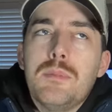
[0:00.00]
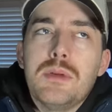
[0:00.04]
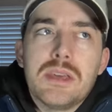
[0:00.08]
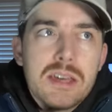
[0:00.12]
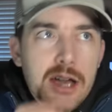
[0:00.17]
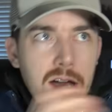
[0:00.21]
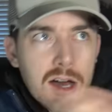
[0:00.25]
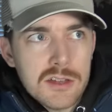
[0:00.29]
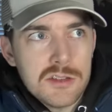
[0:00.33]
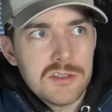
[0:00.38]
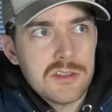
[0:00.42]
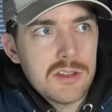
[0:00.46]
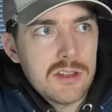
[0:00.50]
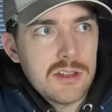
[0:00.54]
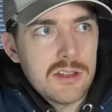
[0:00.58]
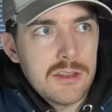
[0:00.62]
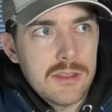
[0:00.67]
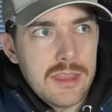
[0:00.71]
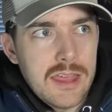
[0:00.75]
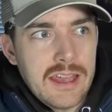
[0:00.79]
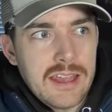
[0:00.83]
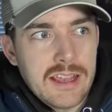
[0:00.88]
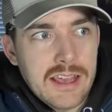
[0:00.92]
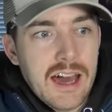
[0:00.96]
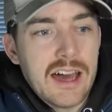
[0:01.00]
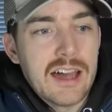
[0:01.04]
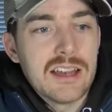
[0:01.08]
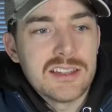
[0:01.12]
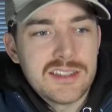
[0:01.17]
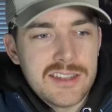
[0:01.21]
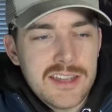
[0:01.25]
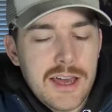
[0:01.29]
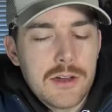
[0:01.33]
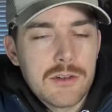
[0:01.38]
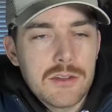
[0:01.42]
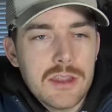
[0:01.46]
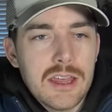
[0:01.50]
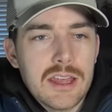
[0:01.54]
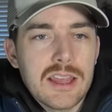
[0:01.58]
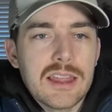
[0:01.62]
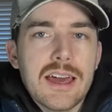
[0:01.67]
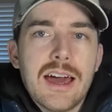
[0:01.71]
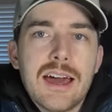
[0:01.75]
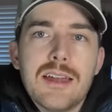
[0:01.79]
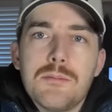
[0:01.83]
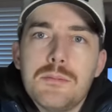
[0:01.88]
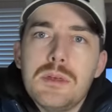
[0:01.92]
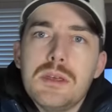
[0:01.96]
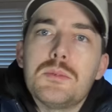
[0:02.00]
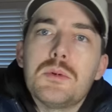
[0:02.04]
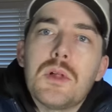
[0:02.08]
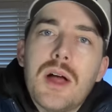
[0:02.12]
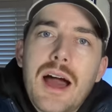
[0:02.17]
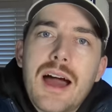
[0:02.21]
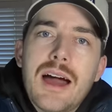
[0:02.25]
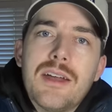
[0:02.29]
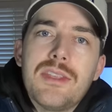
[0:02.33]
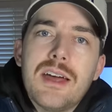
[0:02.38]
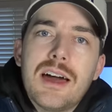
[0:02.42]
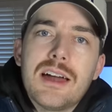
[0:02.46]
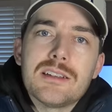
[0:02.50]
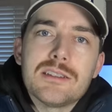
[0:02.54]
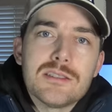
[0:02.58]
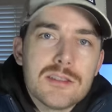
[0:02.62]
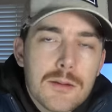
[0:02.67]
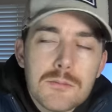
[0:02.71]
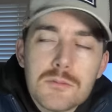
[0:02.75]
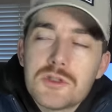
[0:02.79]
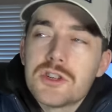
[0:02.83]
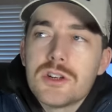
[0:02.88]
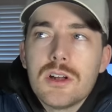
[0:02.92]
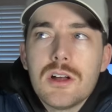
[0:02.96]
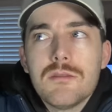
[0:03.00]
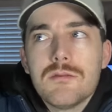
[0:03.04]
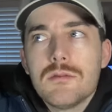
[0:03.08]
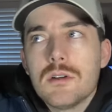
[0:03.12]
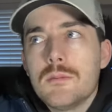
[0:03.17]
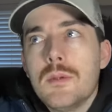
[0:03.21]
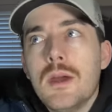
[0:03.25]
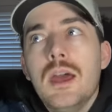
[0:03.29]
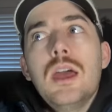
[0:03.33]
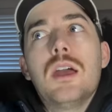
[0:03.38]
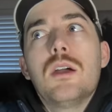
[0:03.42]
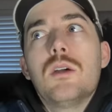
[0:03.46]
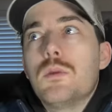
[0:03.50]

because that kind of sounded like that and people had that assumption of him